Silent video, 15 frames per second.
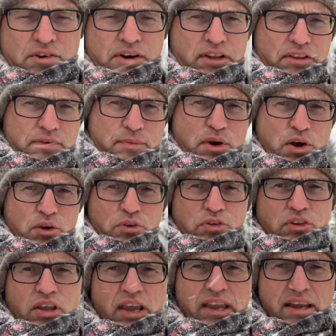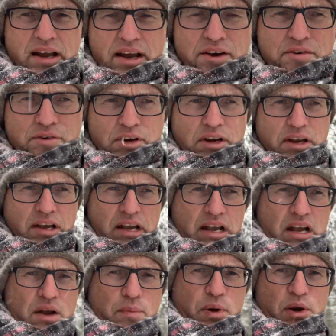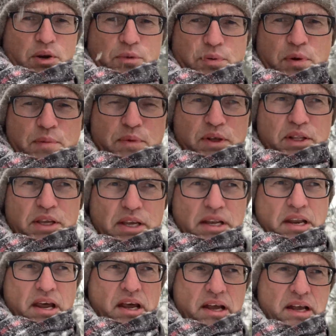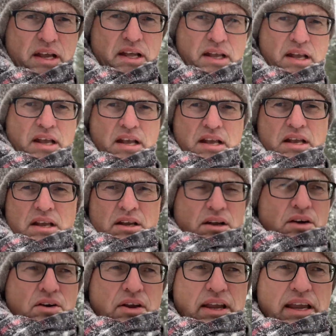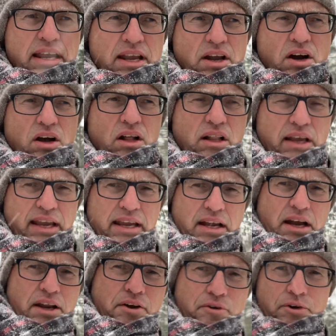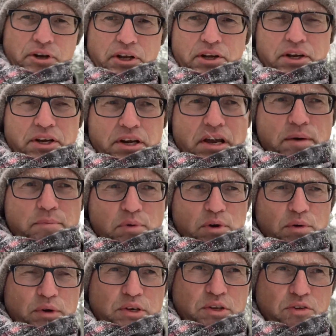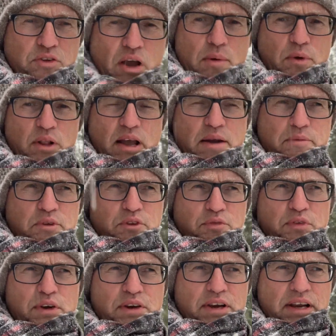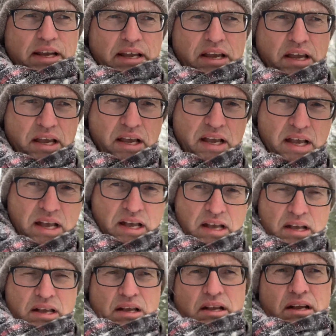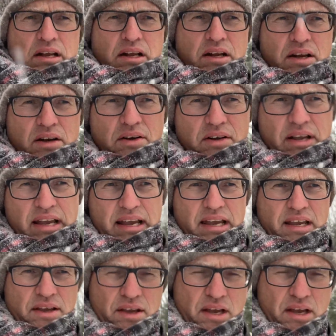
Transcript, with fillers: at the most, 800 parts per million. Okay, call 800 a good number, which is double atmospheric. Okay,